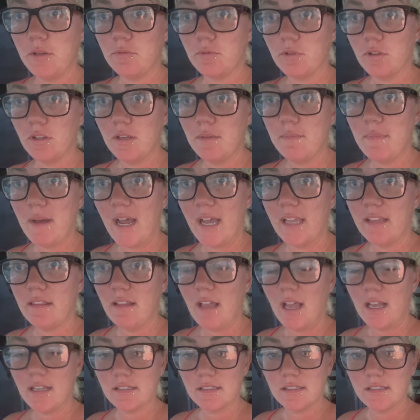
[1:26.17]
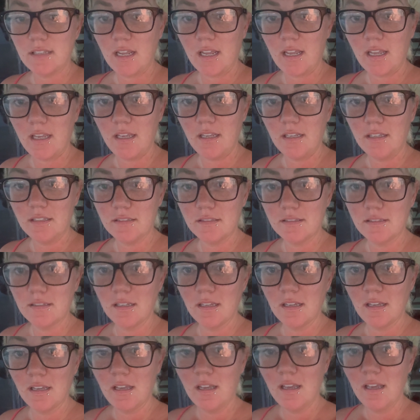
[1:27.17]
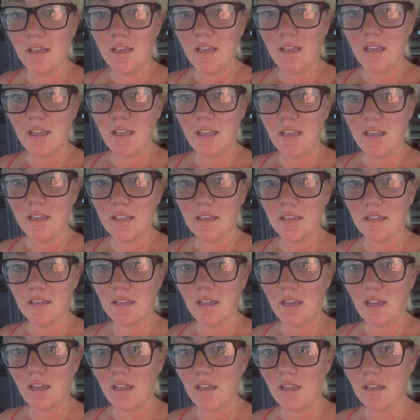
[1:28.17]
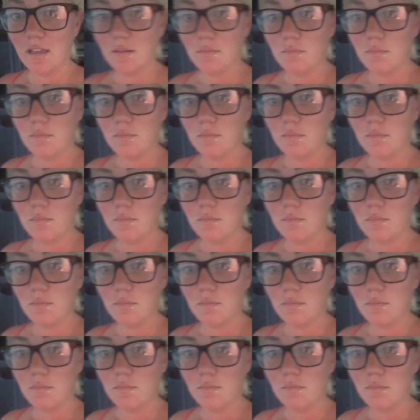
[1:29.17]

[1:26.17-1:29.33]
really bad last night and uh,